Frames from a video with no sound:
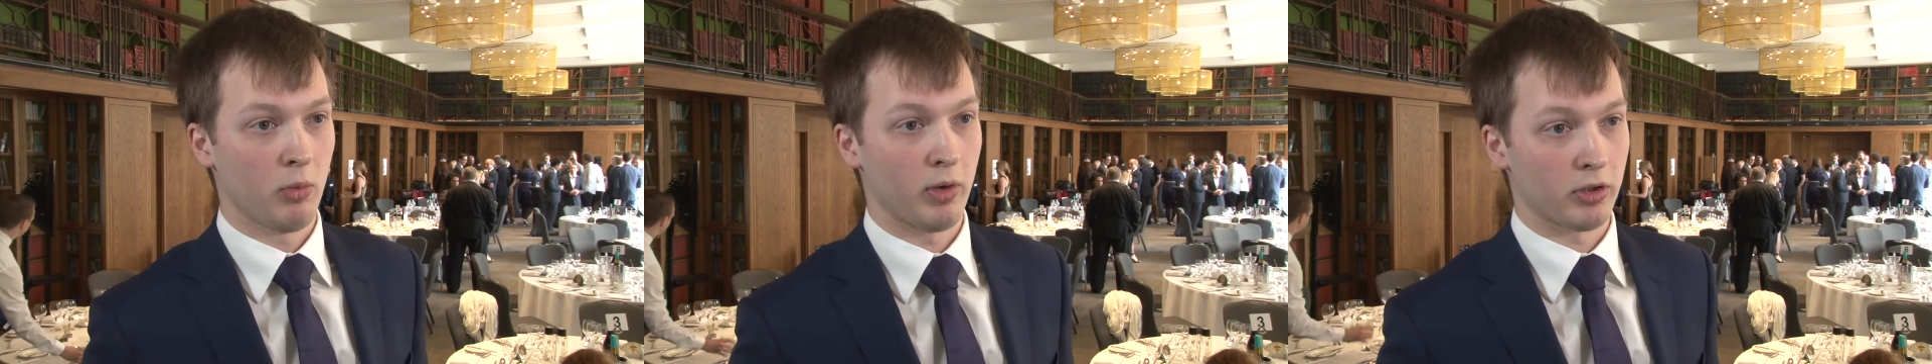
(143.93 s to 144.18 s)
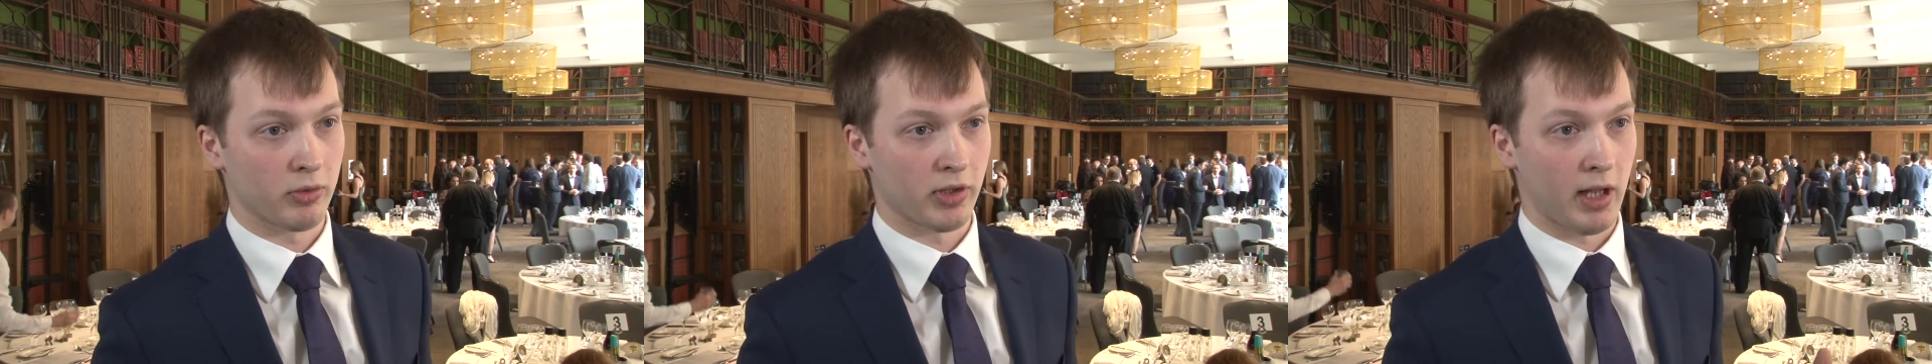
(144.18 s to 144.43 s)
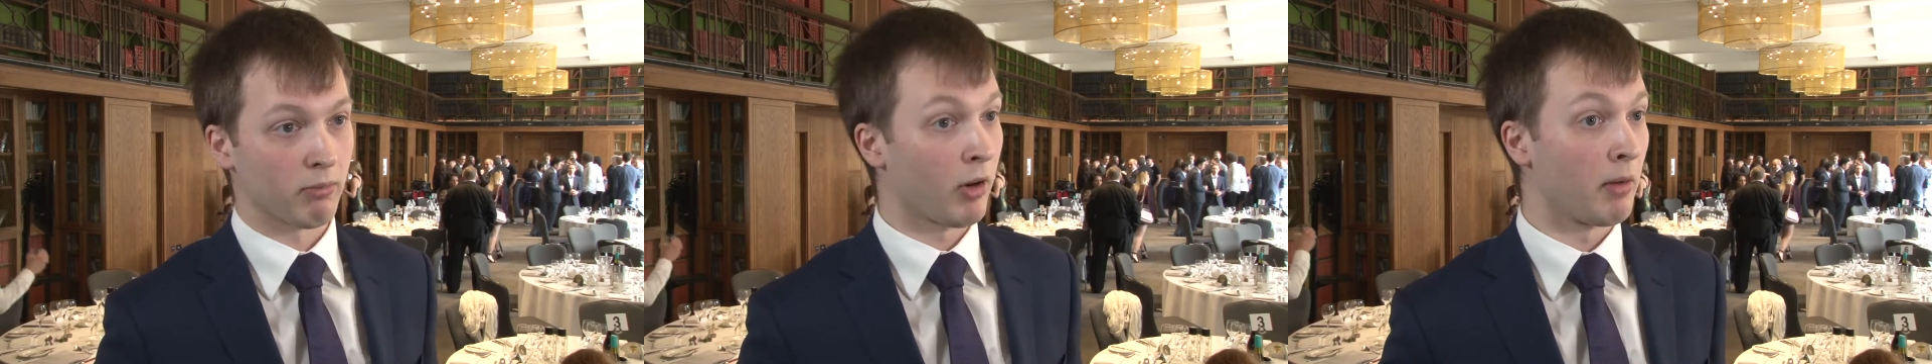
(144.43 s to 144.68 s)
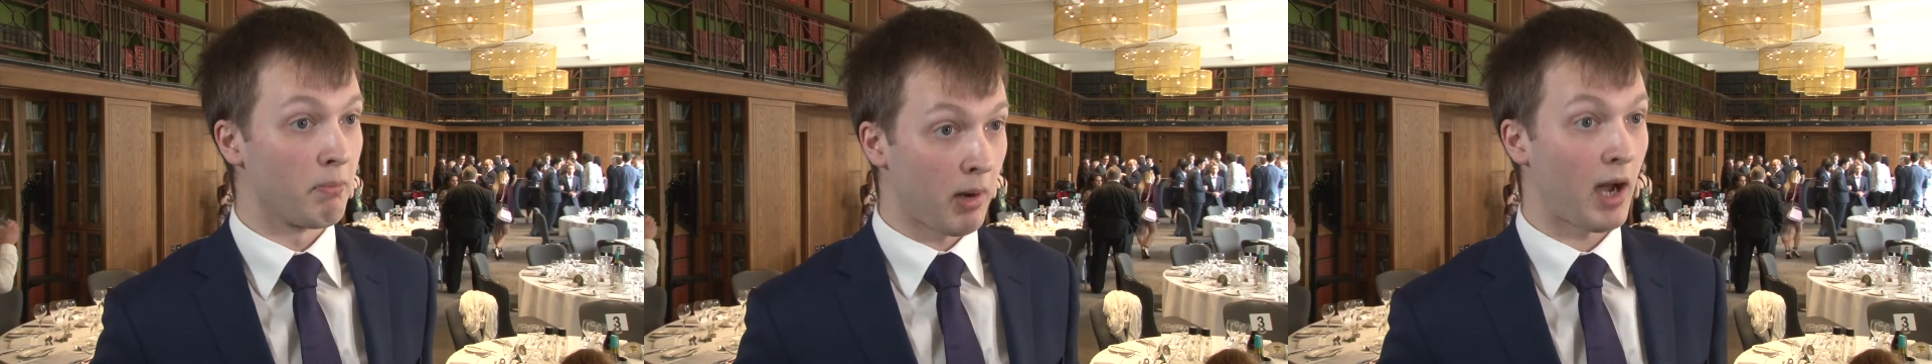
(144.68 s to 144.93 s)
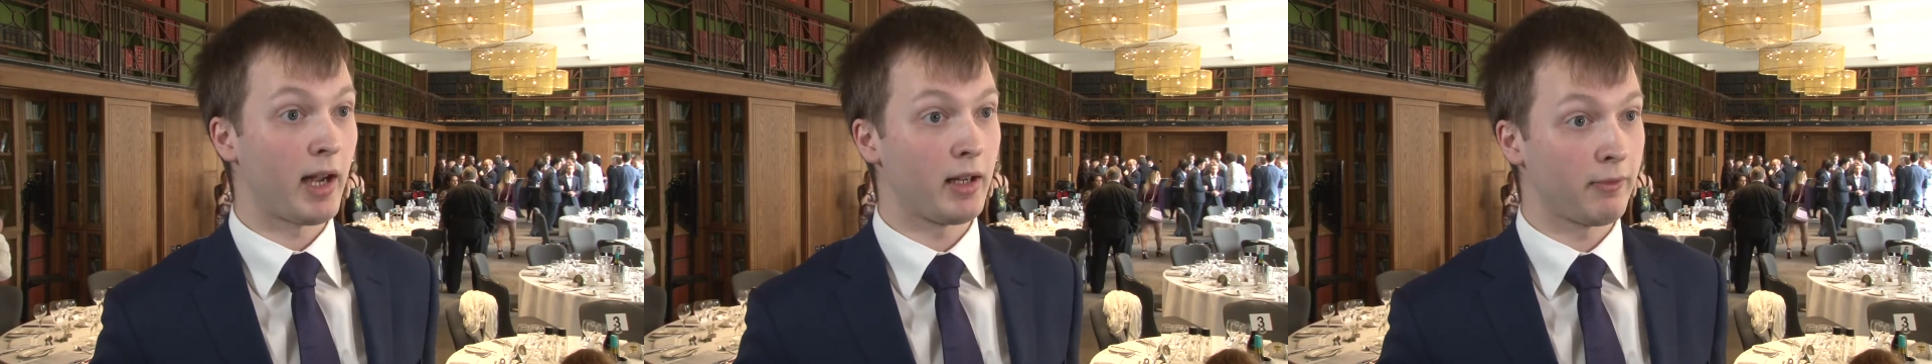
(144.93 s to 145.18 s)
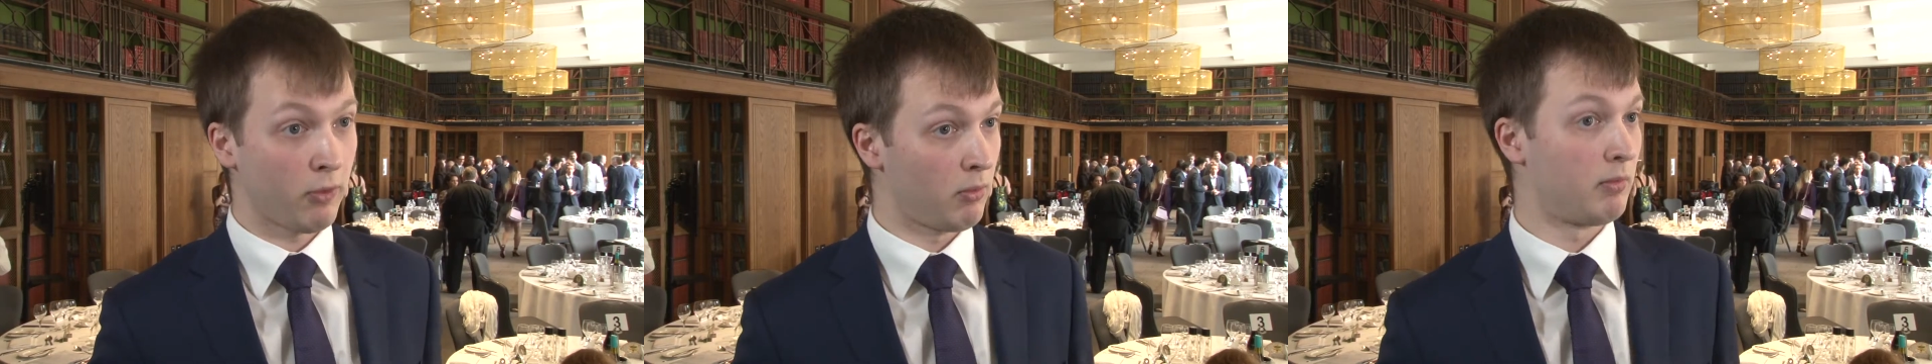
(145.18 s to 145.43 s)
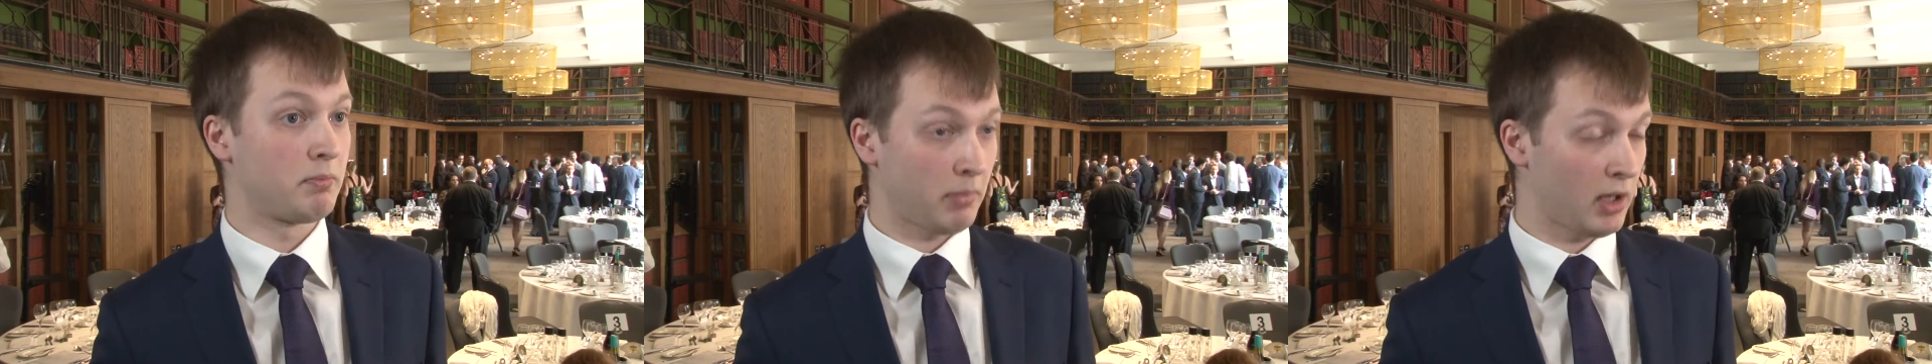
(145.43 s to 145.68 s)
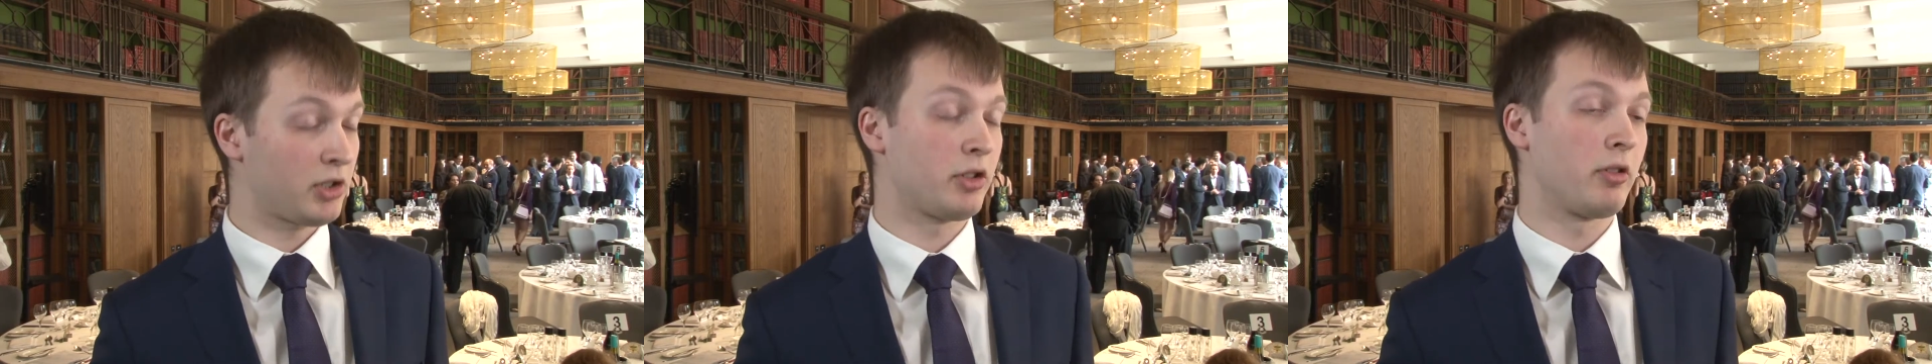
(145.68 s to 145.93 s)
which was then run by
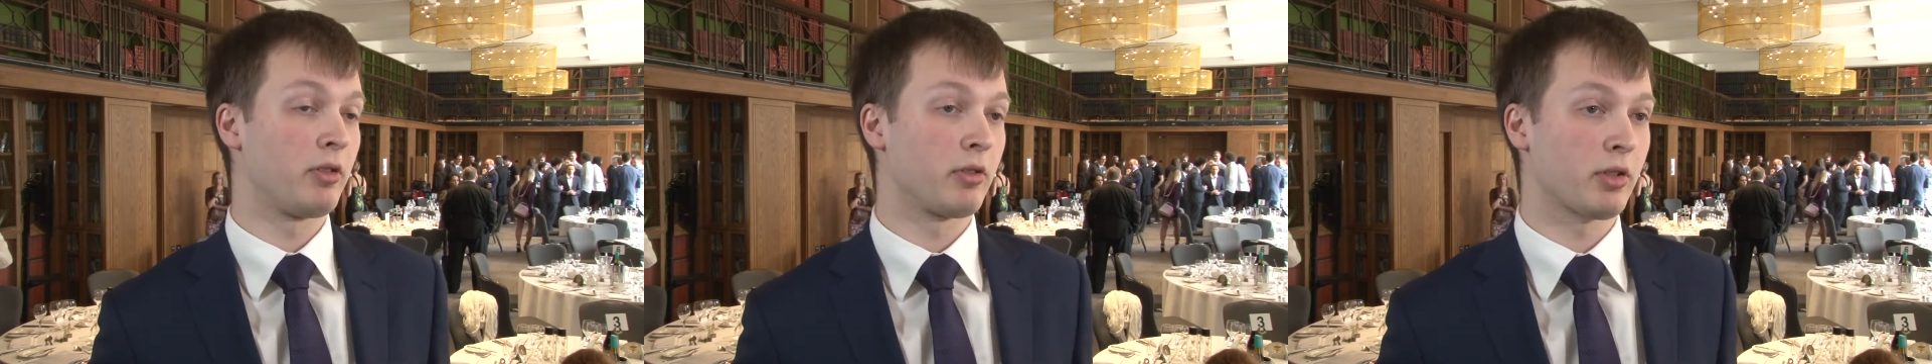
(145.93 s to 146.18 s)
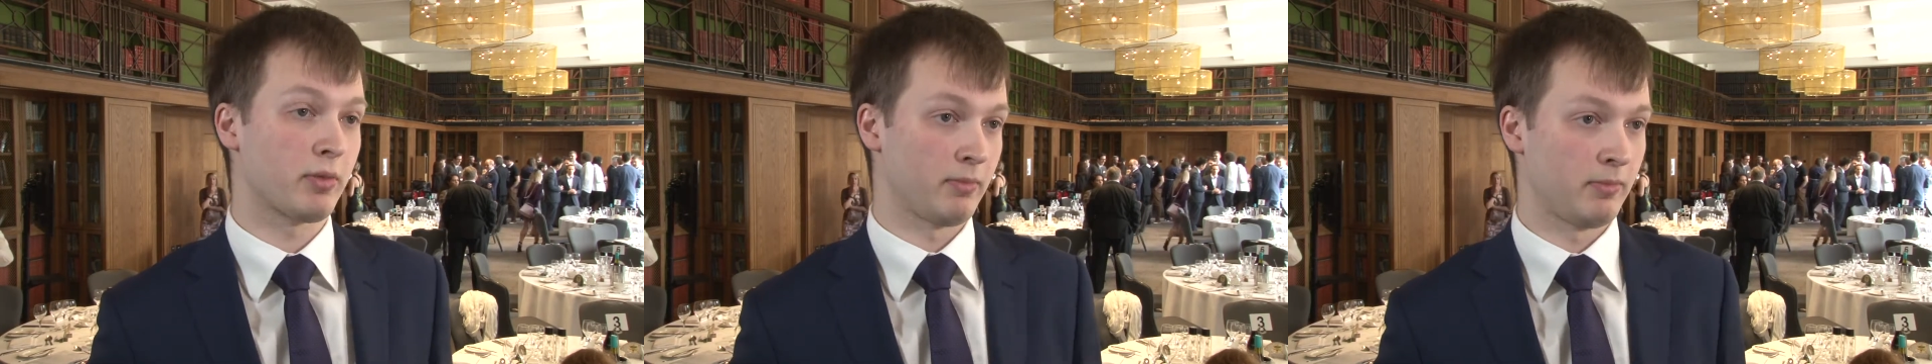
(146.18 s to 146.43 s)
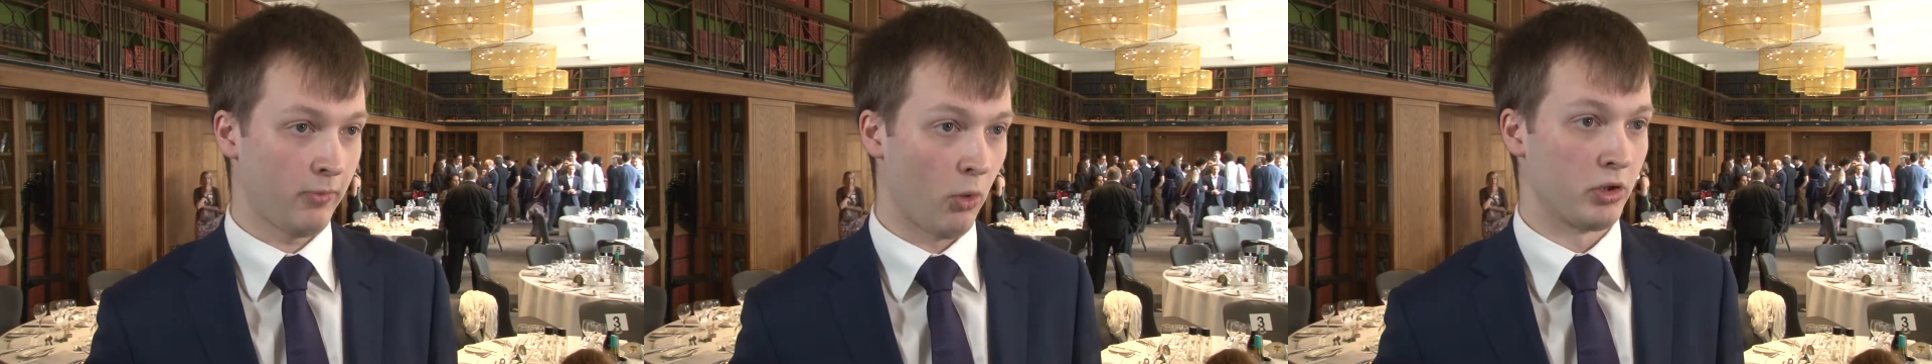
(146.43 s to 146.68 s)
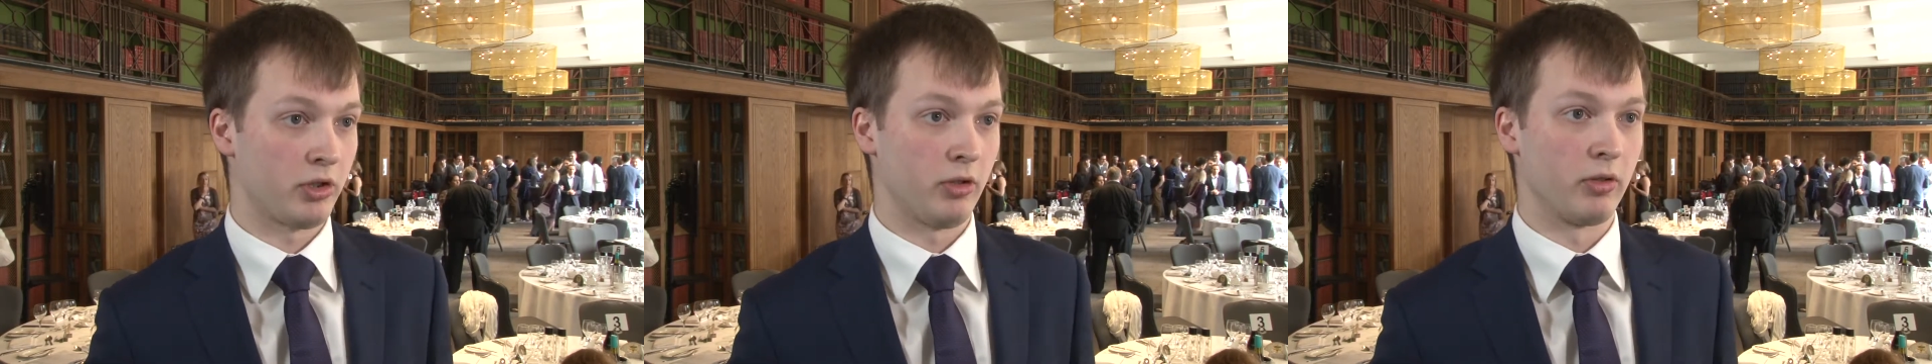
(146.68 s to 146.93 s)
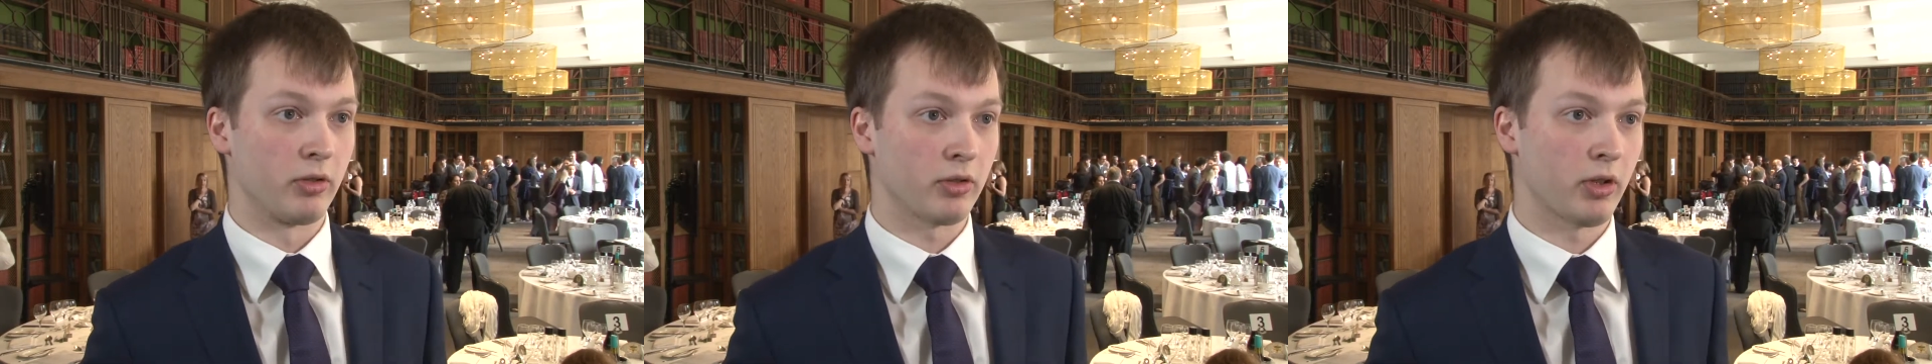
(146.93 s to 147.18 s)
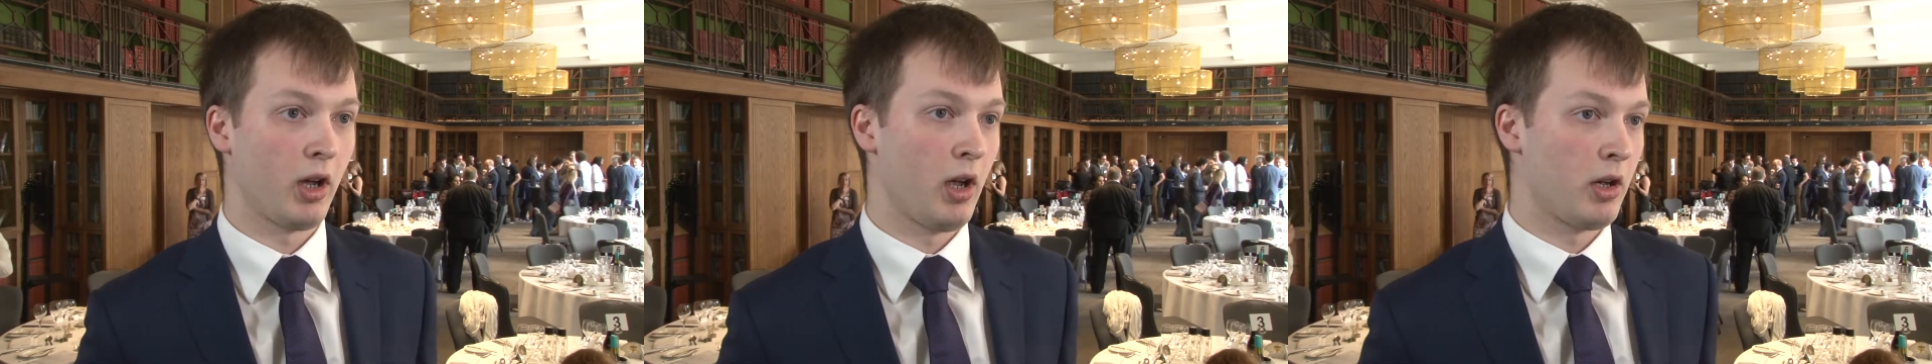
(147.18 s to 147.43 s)
students for students.